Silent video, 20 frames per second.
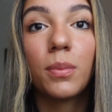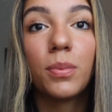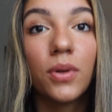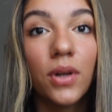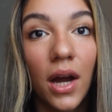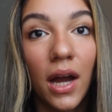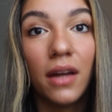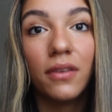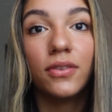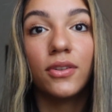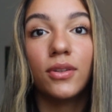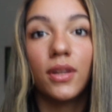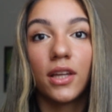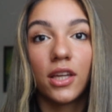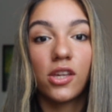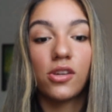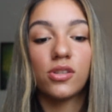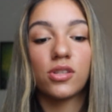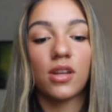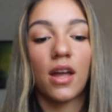up your iPhone like
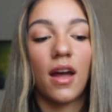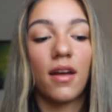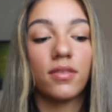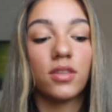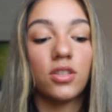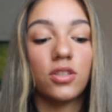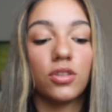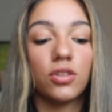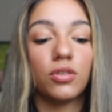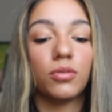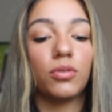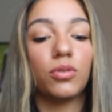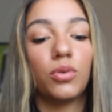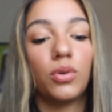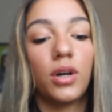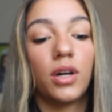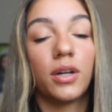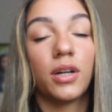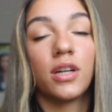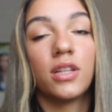you used to have to do
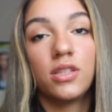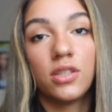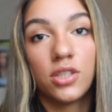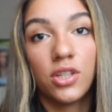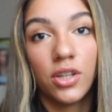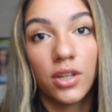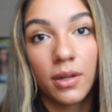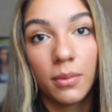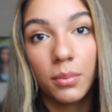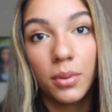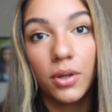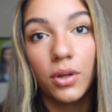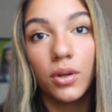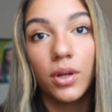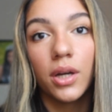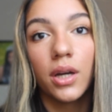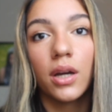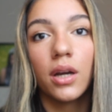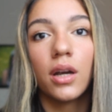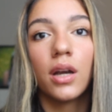to your
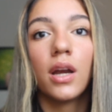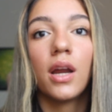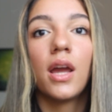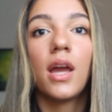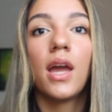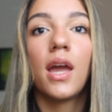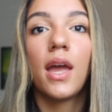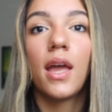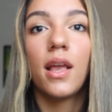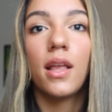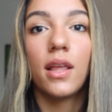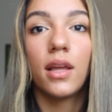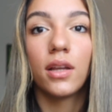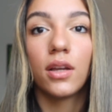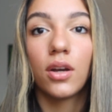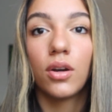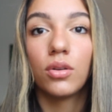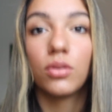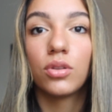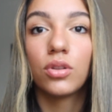computer and then
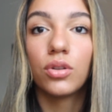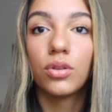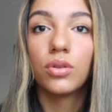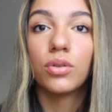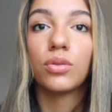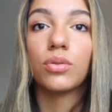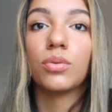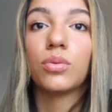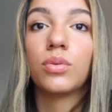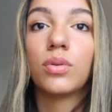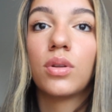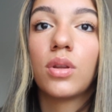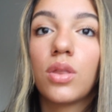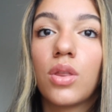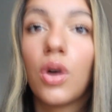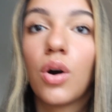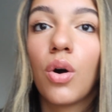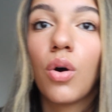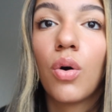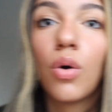go through
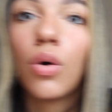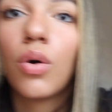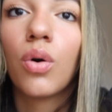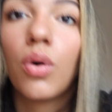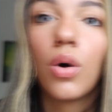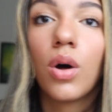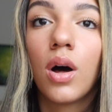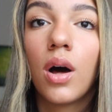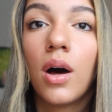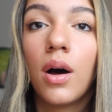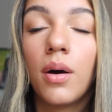the whole